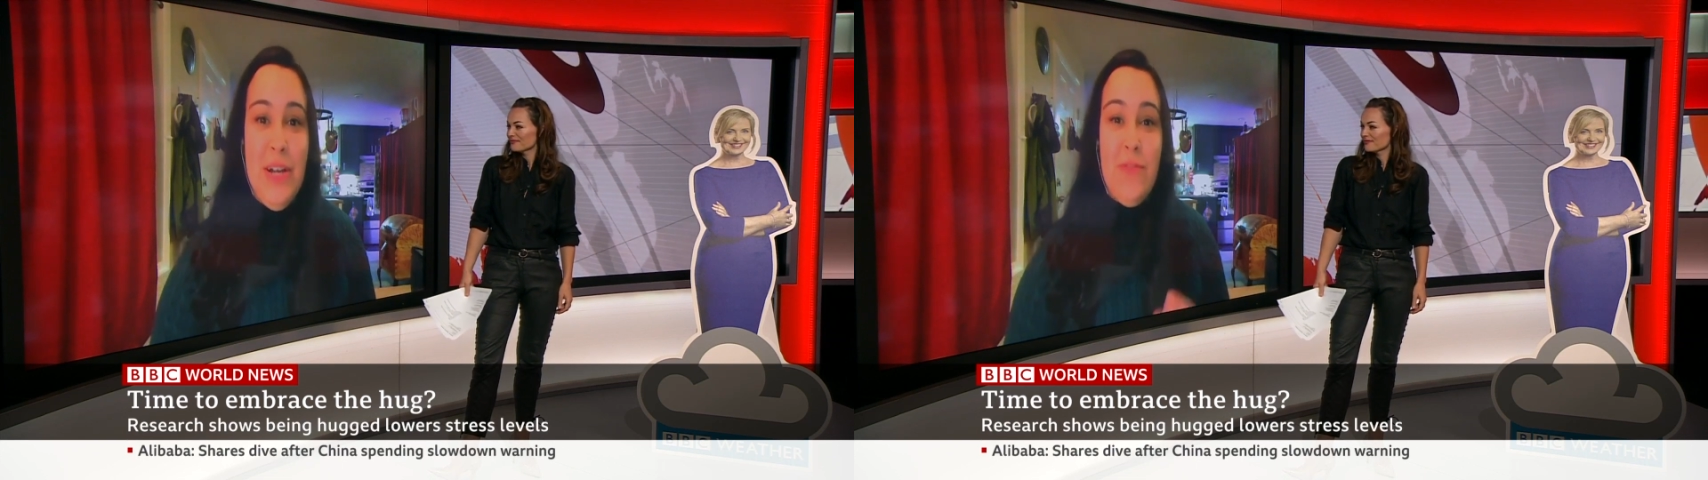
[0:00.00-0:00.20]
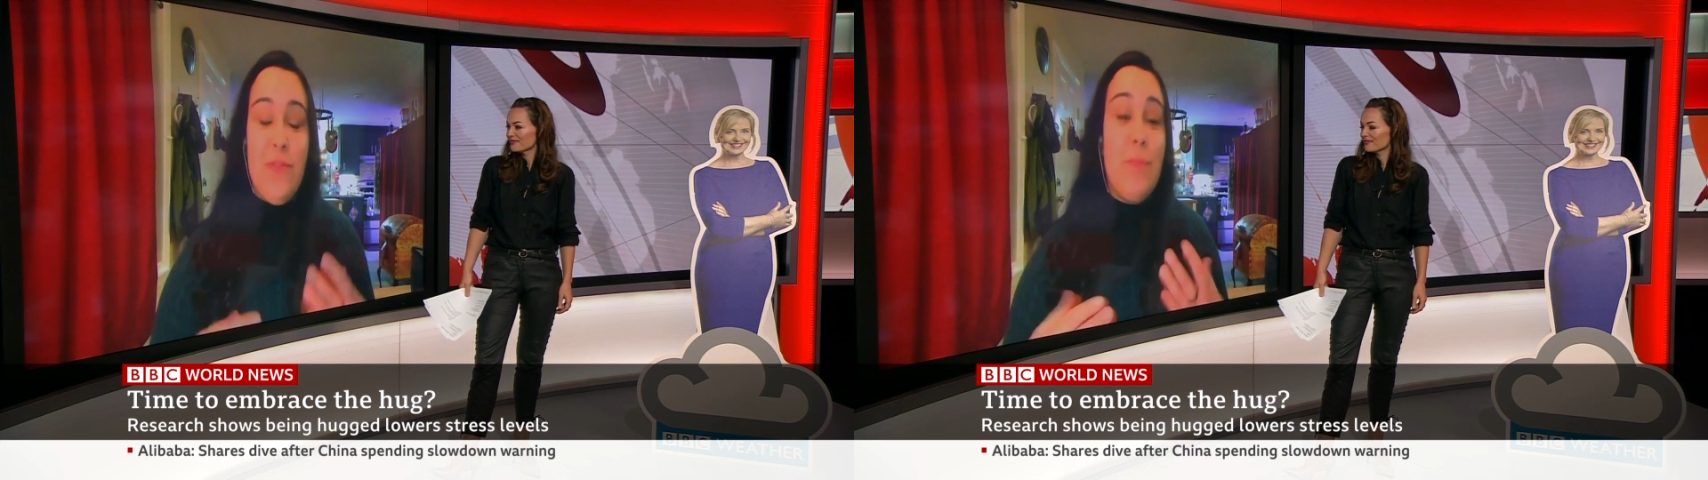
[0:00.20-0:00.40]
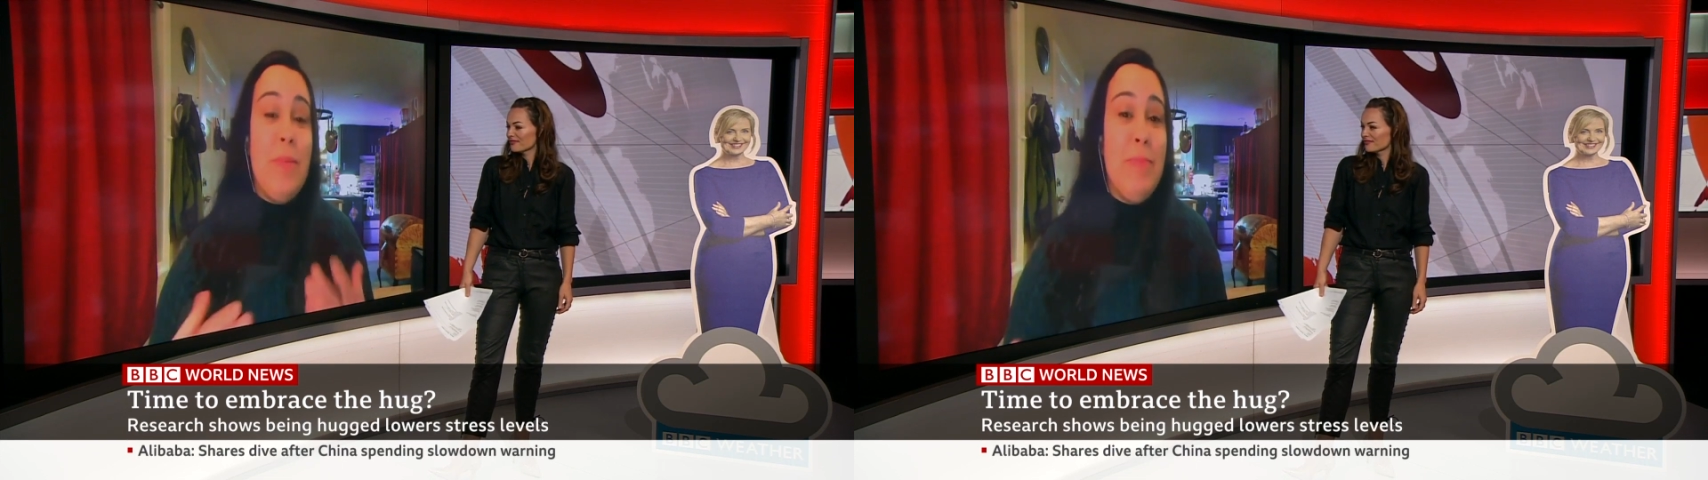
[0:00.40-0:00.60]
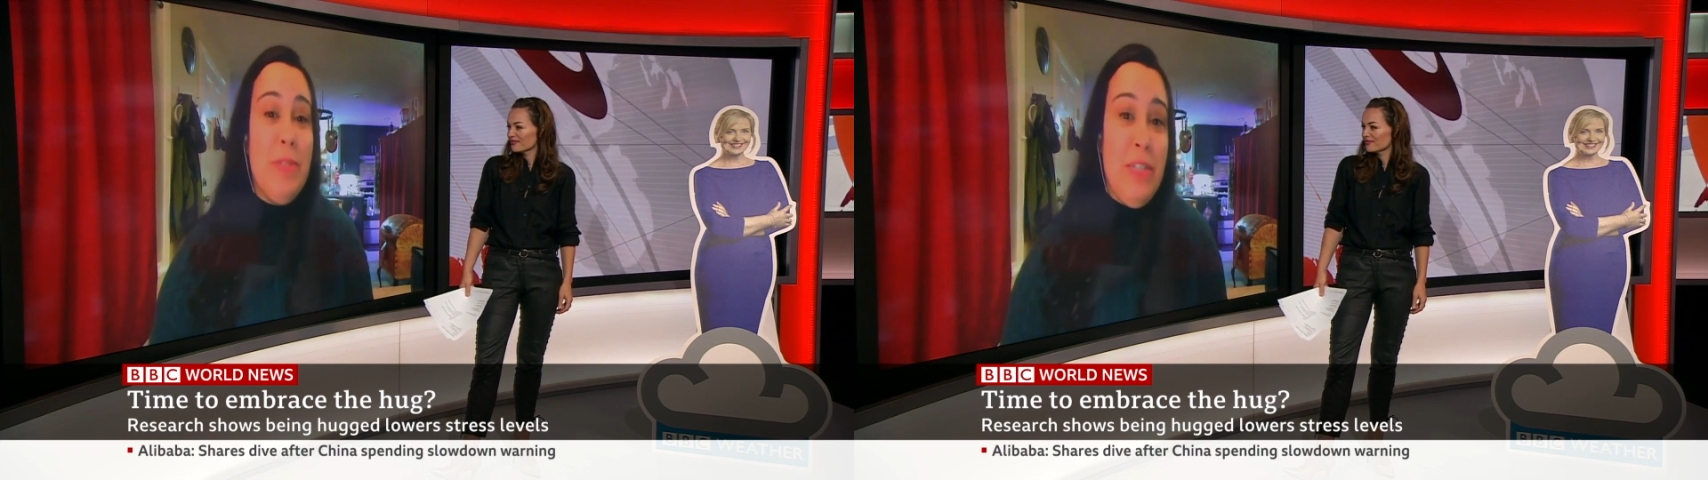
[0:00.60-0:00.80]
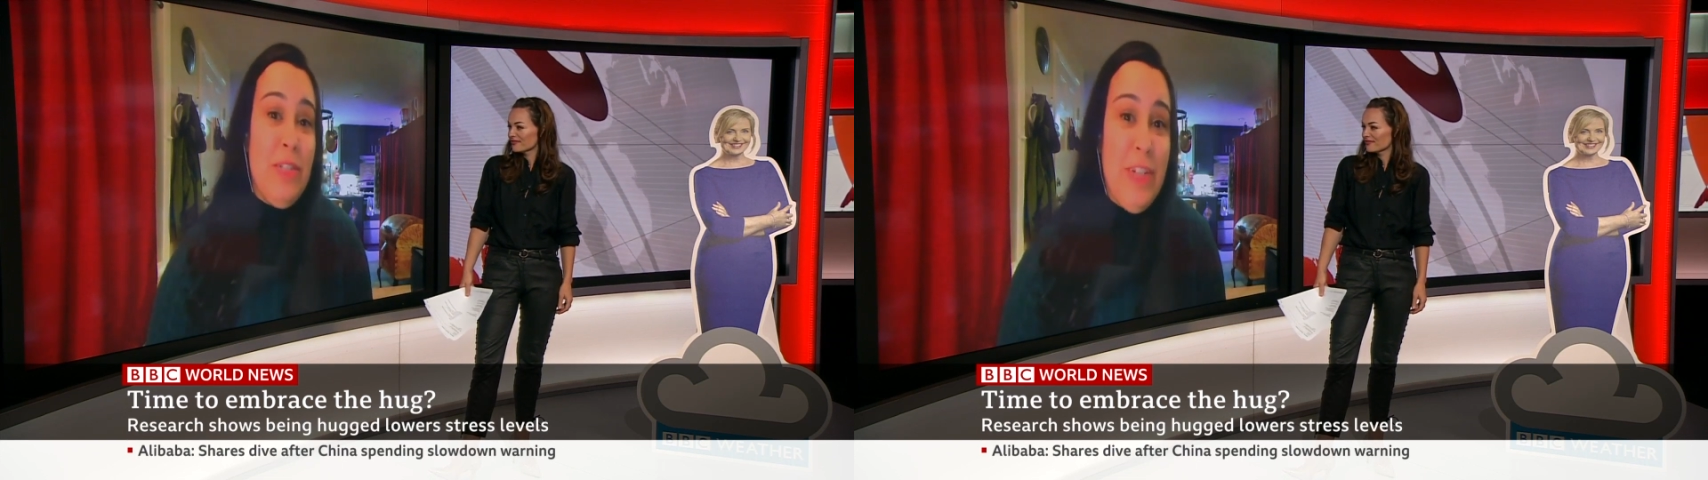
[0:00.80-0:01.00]
for people
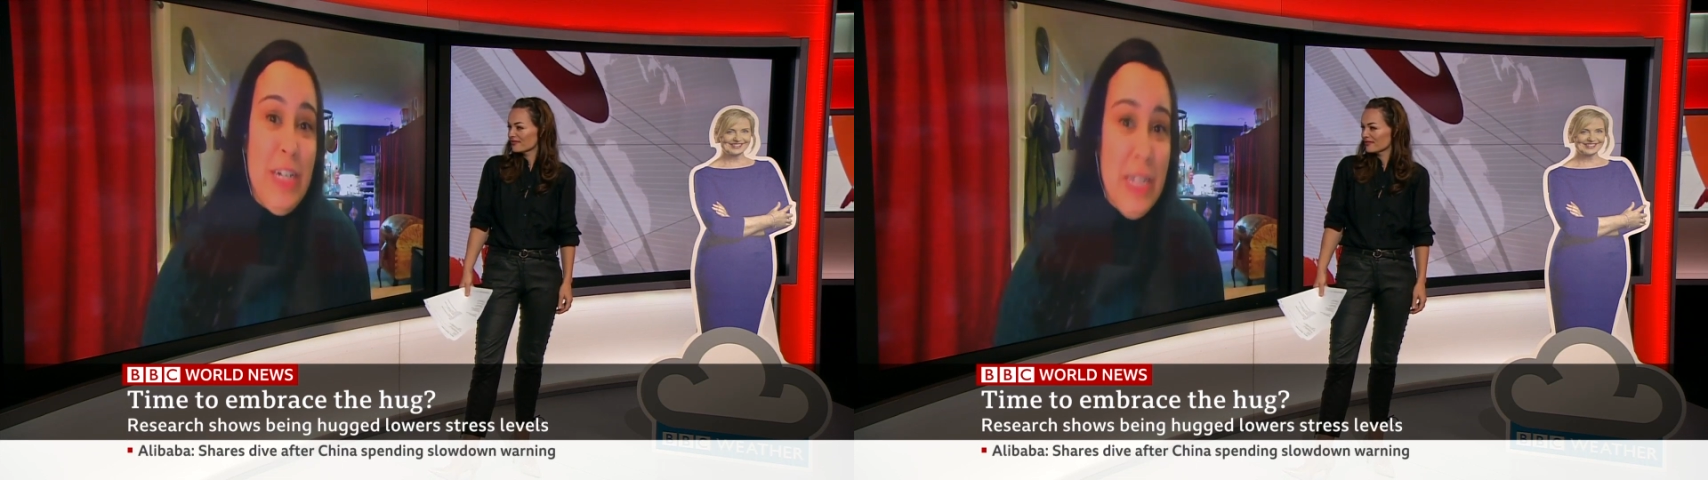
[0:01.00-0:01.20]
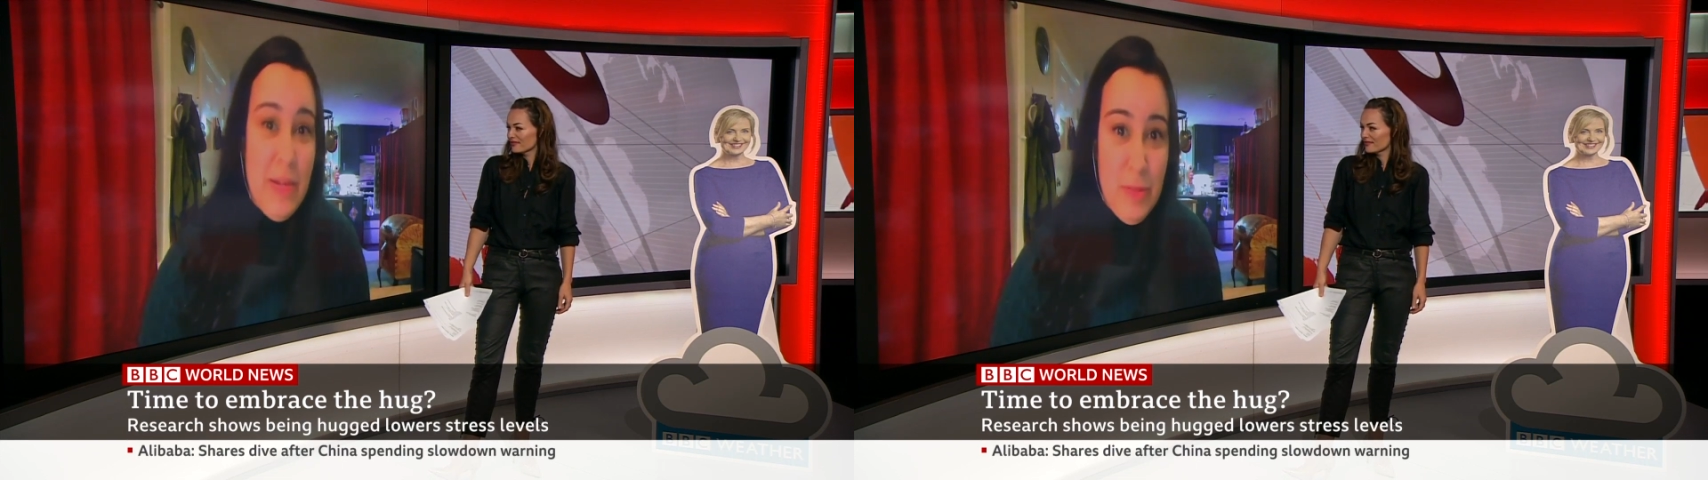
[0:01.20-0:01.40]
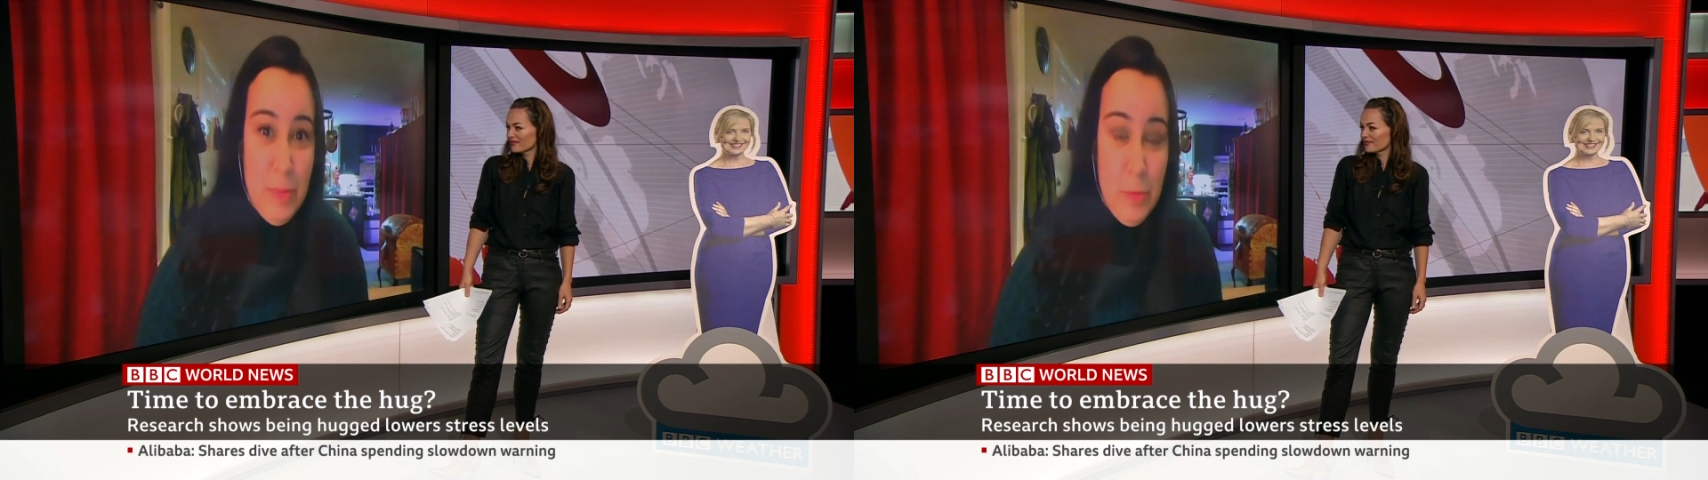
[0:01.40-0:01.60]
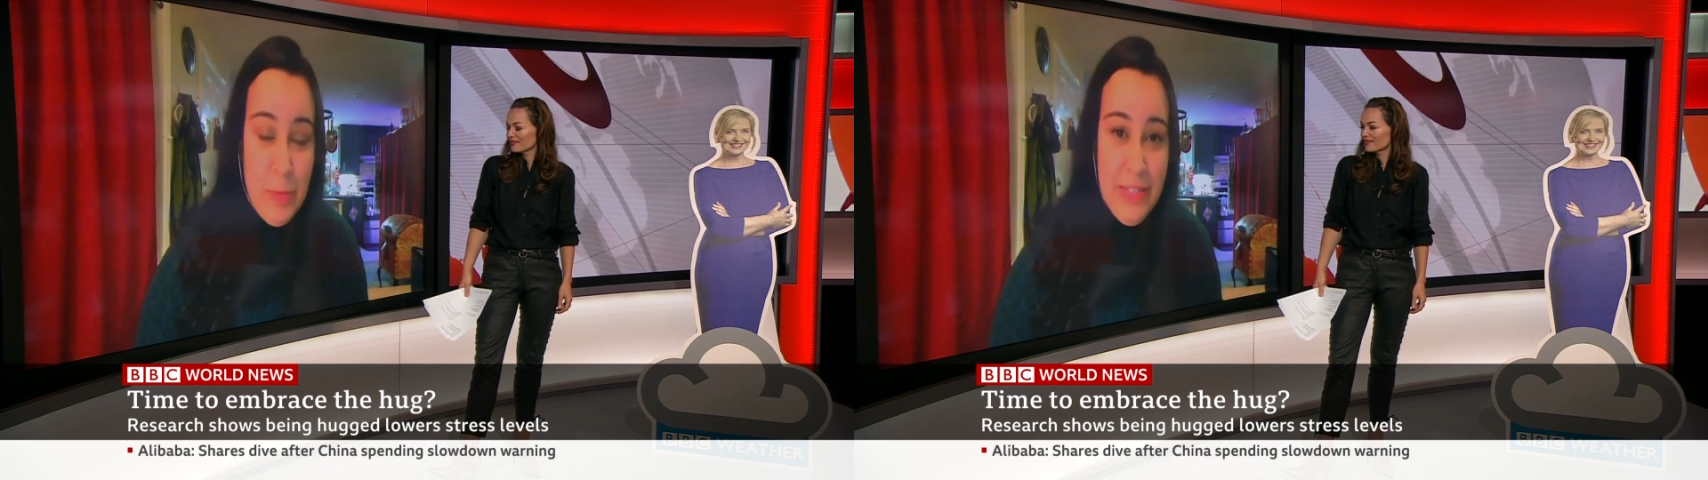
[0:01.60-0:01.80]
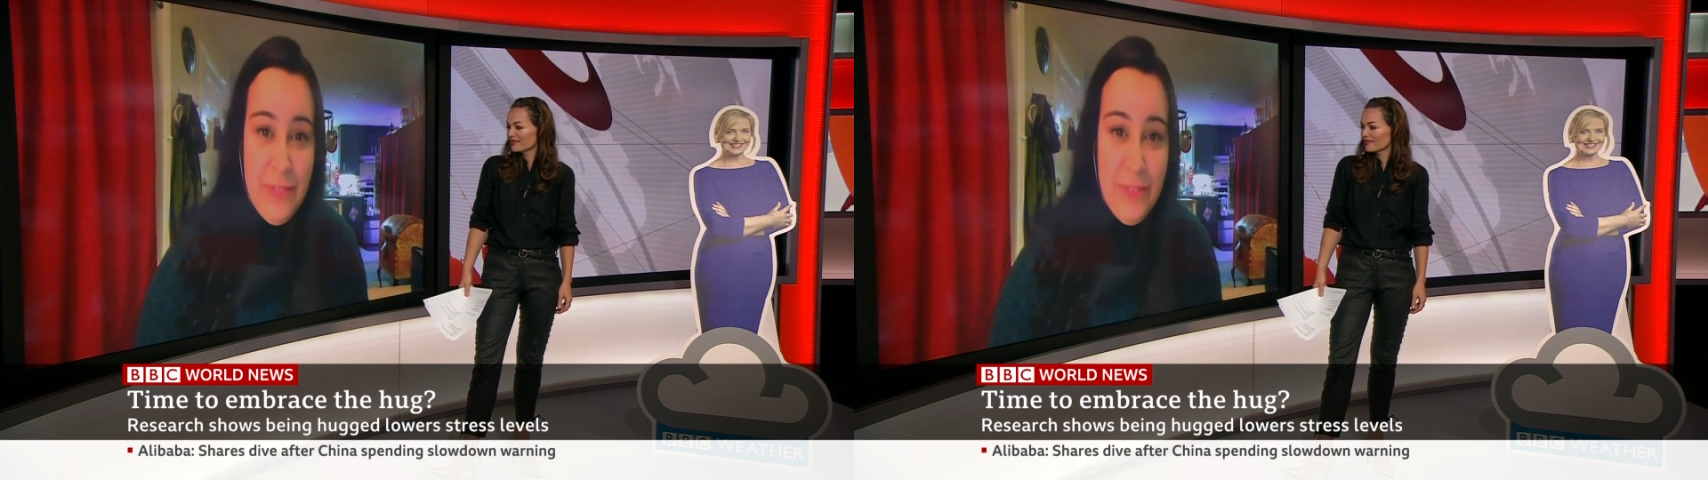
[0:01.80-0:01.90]
that you're very comfortable with,